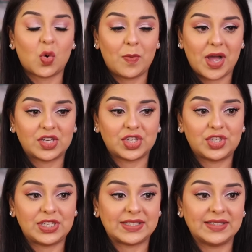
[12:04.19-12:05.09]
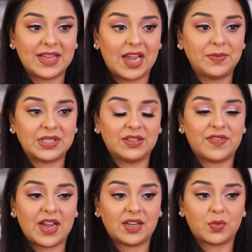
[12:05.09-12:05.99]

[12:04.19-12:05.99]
so much in recent times. In fact,